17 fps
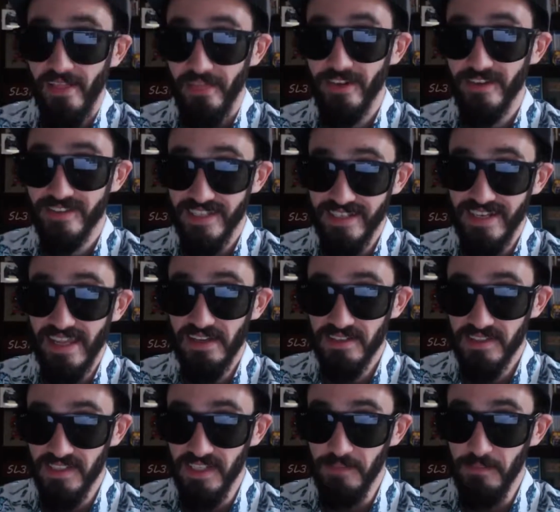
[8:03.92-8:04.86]
There's a
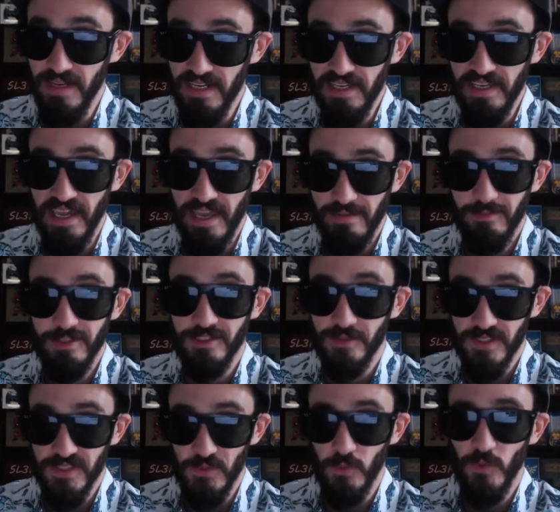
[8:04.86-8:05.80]
dancing minigame, which
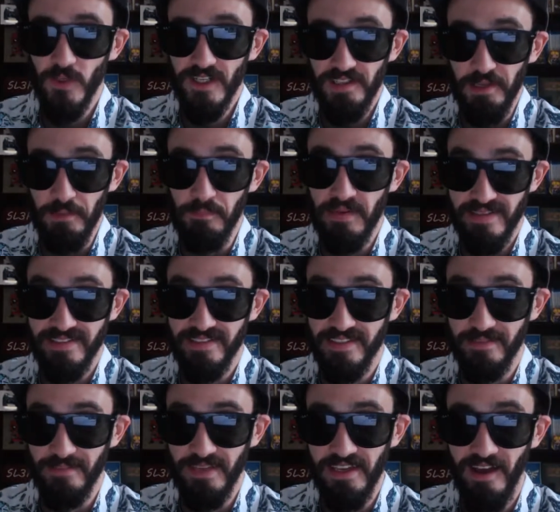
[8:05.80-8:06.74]
was really
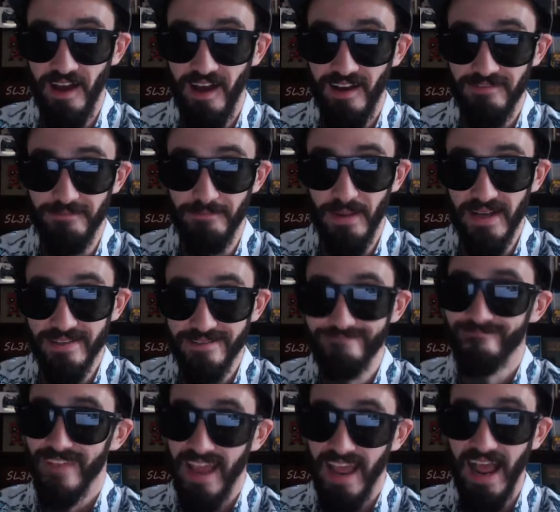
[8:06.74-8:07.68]
pissing me off, but
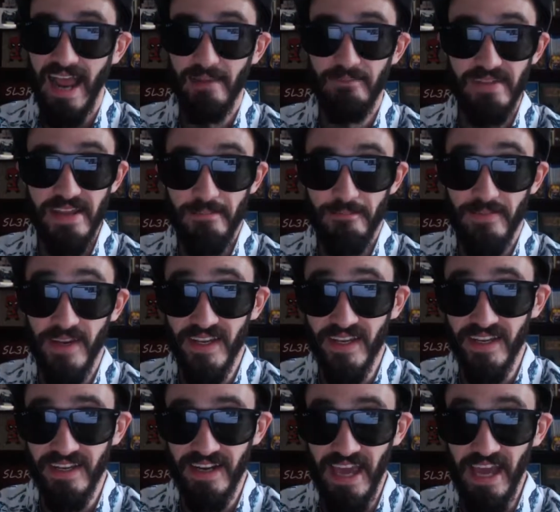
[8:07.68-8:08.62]
I'm
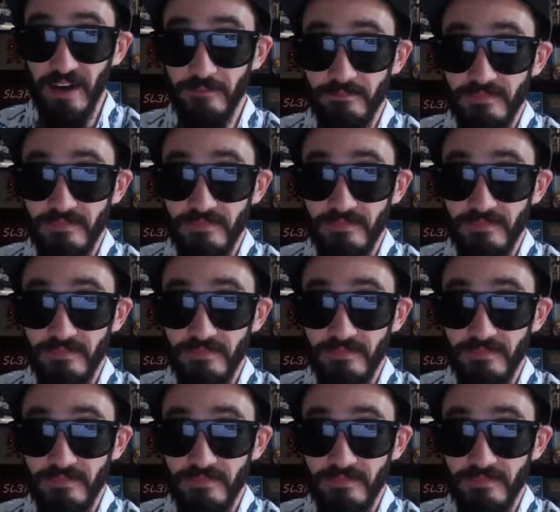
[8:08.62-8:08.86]
nitpicking now.